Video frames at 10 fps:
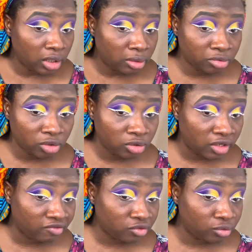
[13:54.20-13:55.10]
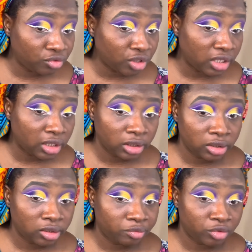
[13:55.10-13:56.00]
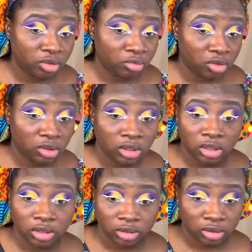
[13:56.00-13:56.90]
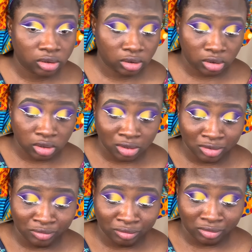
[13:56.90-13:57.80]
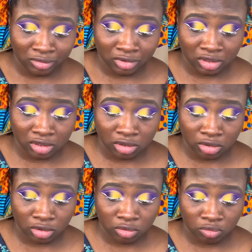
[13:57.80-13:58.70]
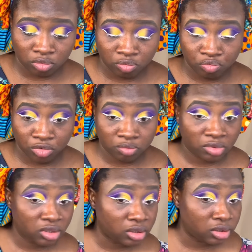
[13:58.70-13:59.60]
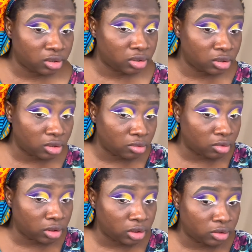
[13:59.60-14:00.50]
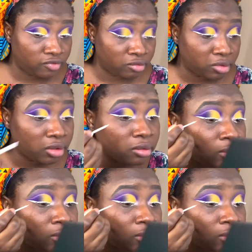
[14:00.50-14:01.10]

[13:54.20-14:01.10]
I'm just gonna have to try and clean it up with some concealer because this is not the business. It's not working for me.